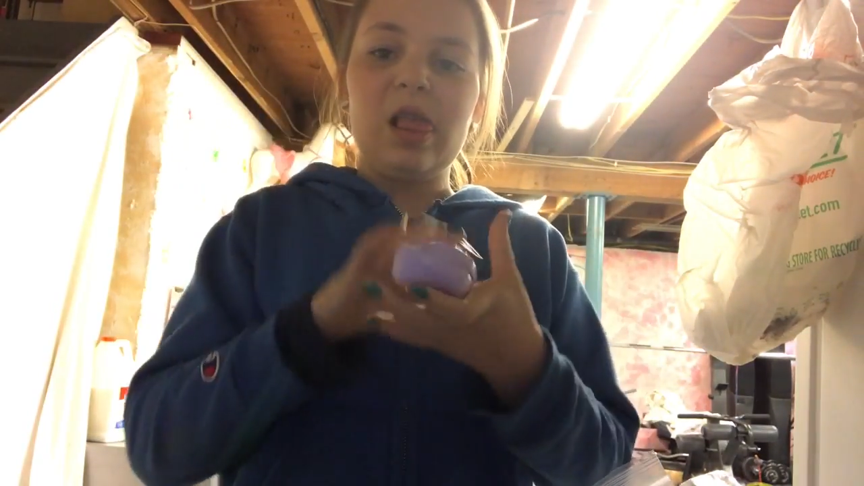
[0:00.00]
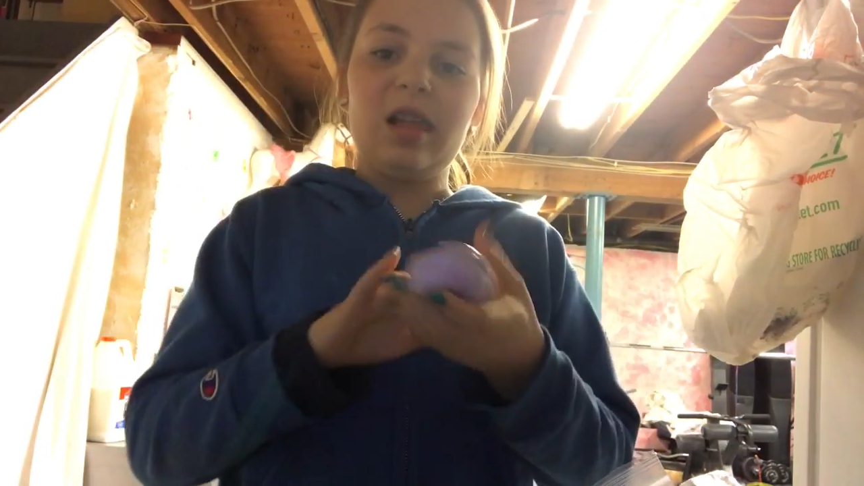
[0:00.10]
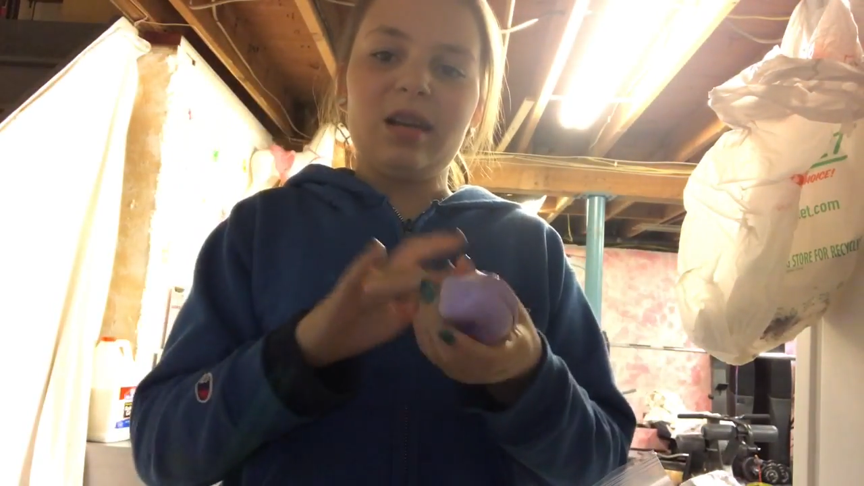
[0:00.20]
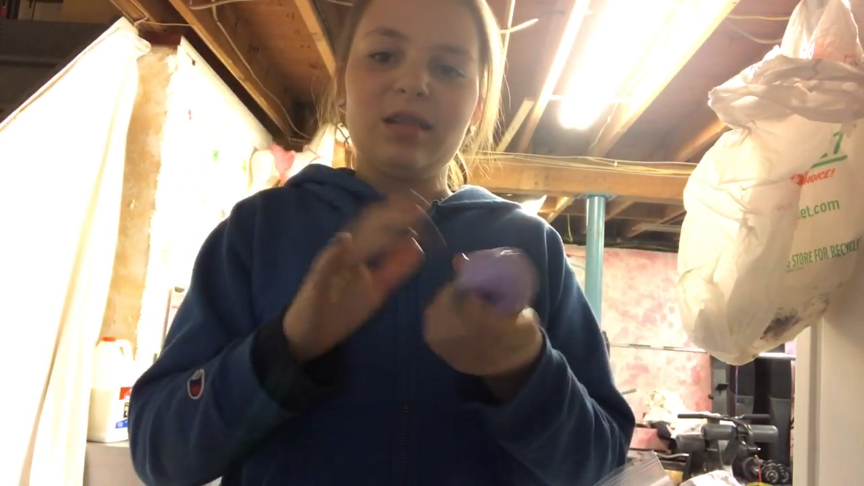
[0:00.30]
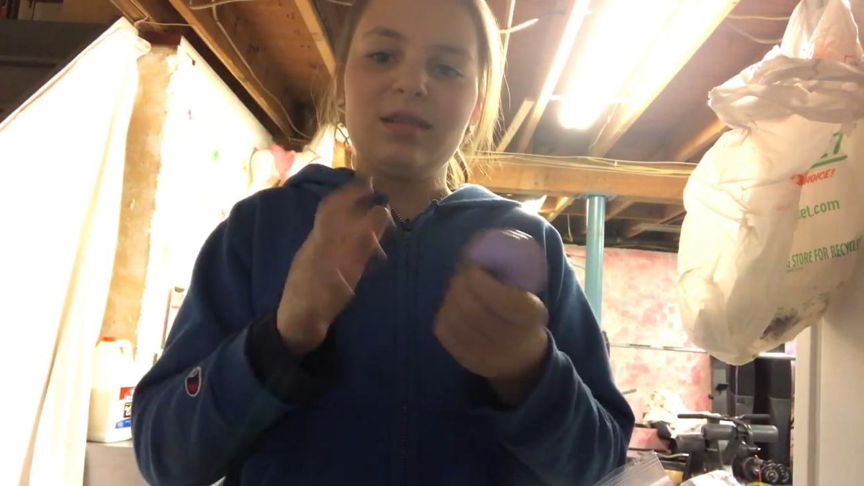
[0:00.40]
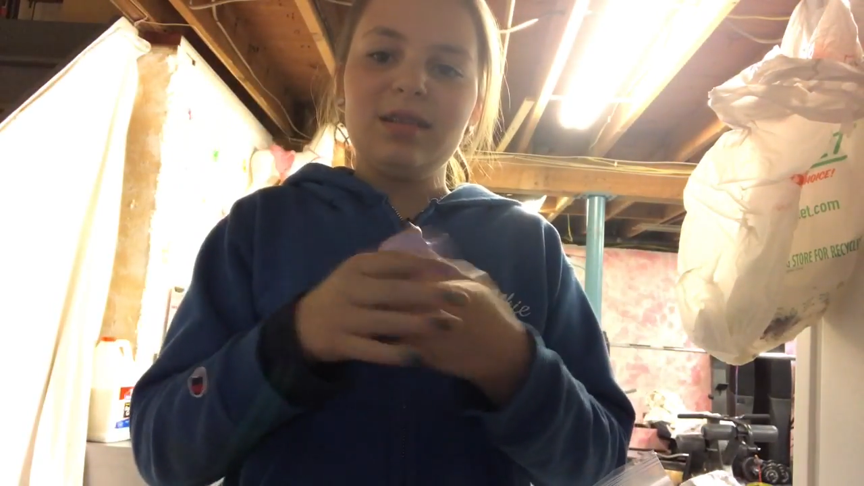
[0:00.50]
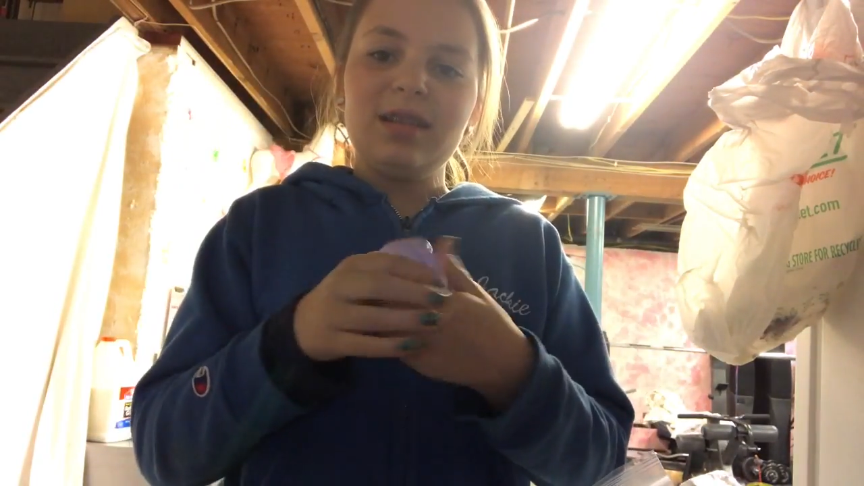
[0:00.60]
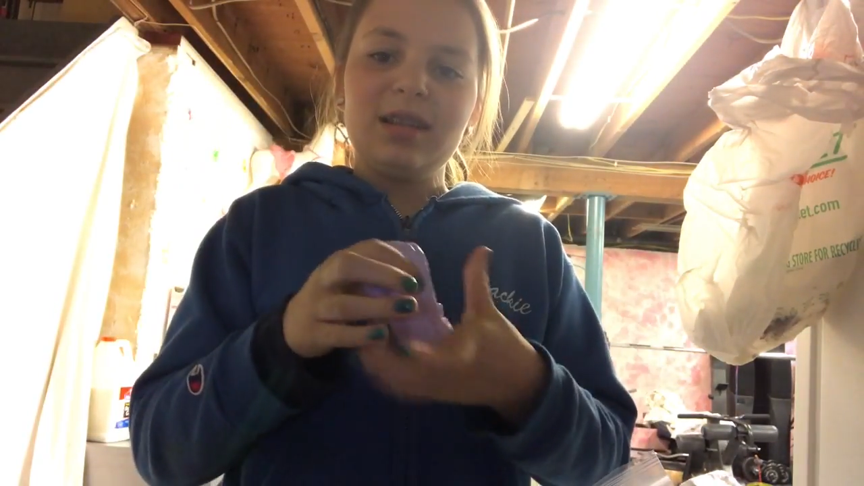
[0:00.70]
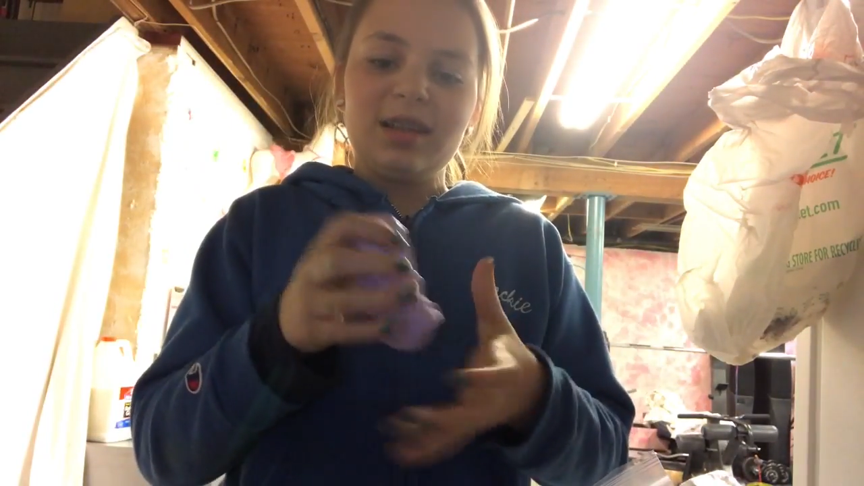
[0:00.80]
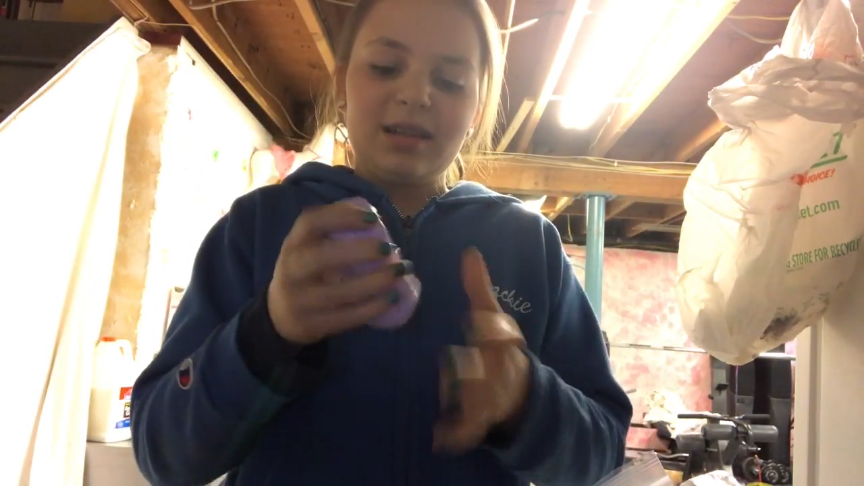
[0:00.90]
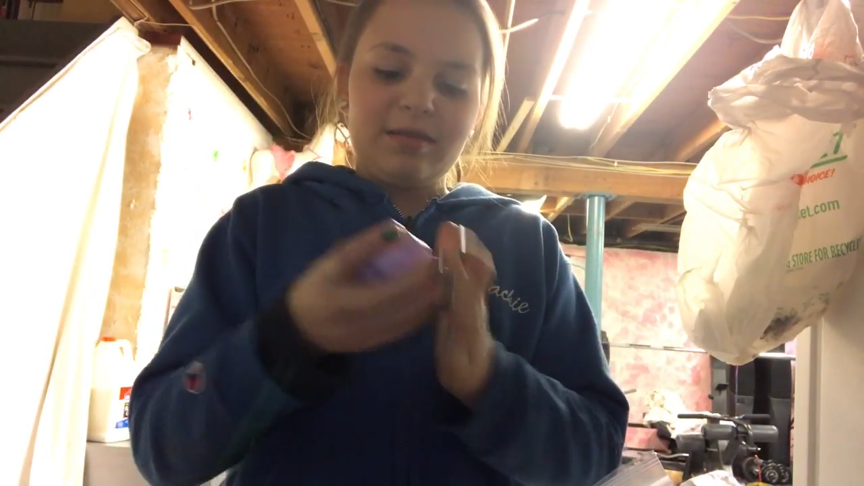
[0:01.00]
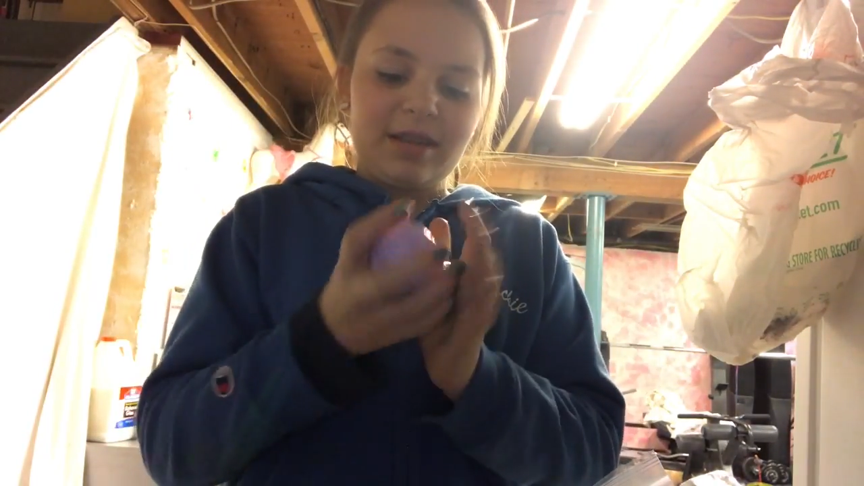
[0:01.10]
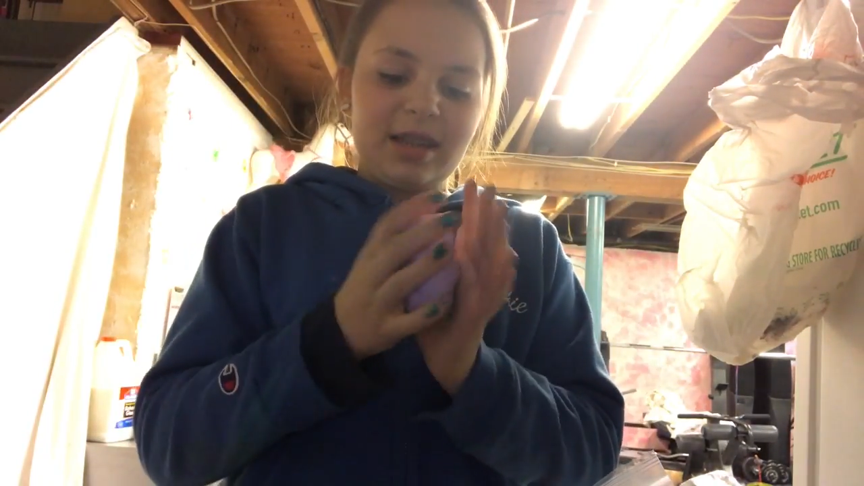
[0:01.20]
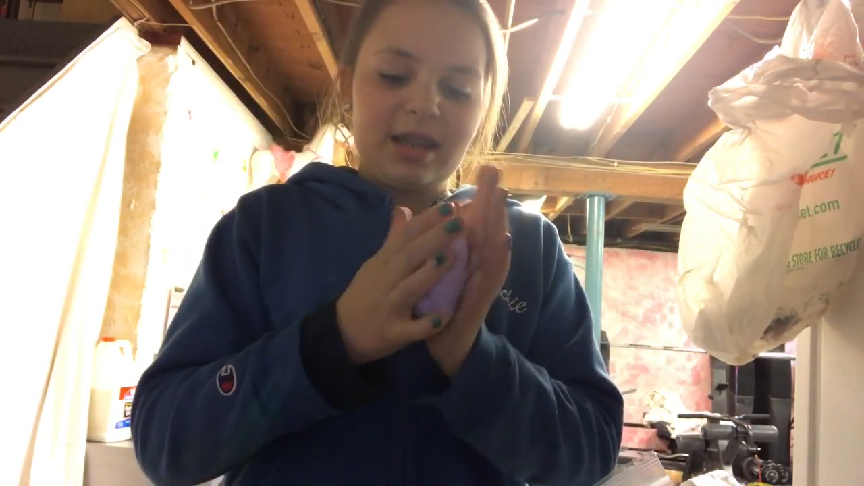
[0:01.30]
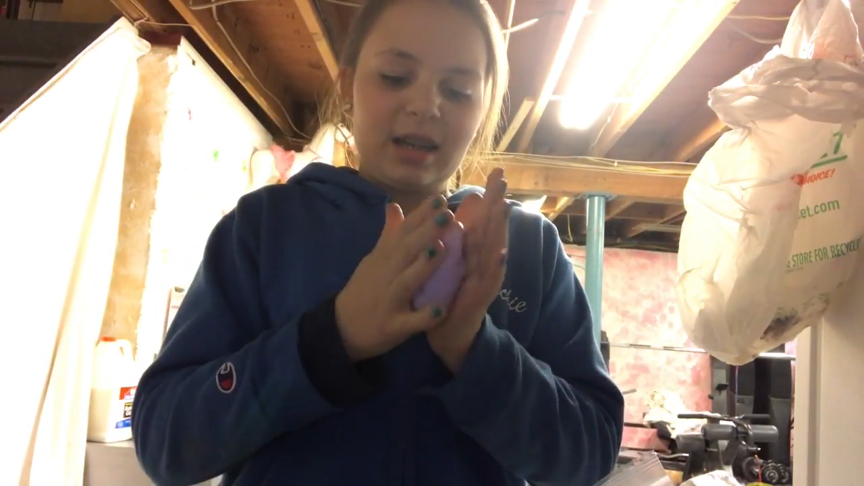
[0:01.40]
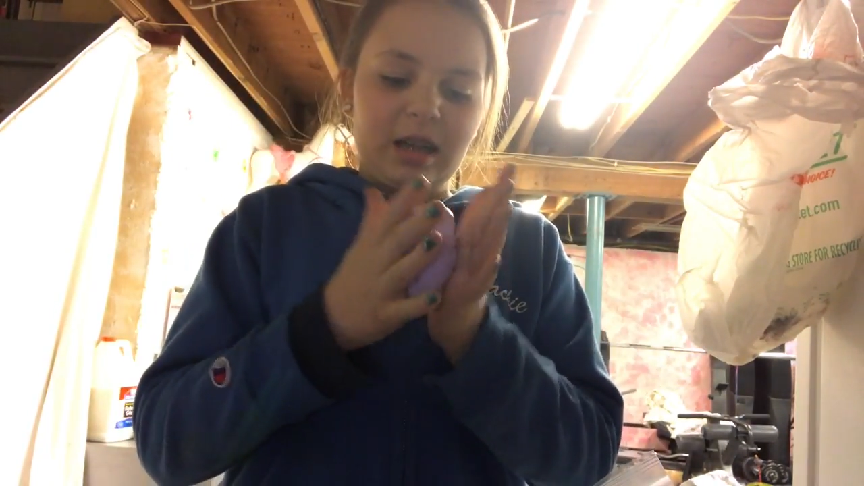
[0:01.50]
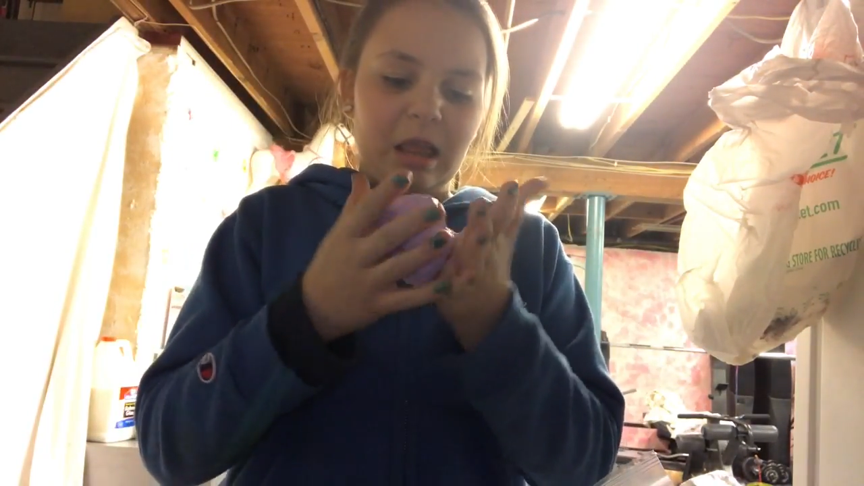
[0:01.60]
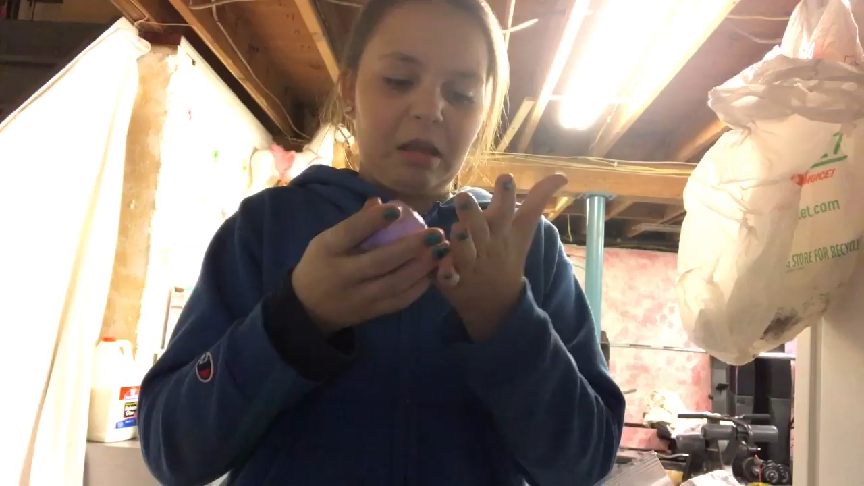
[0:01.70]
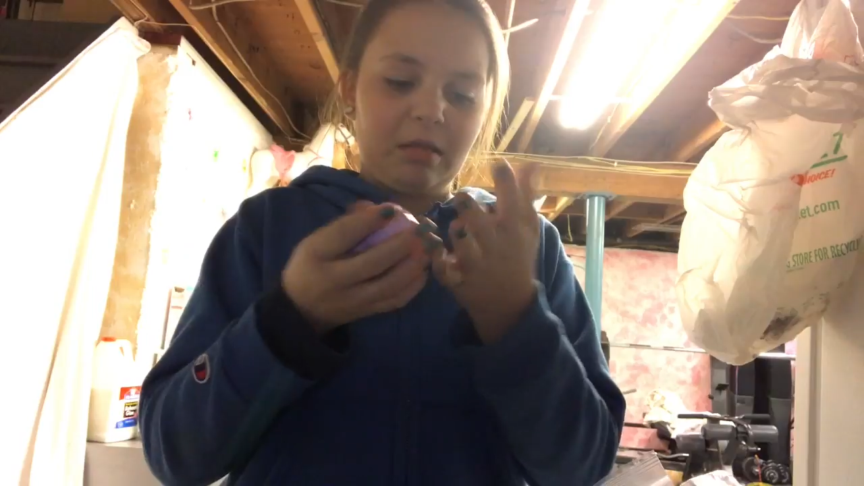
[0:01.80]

Ugh, goes in now.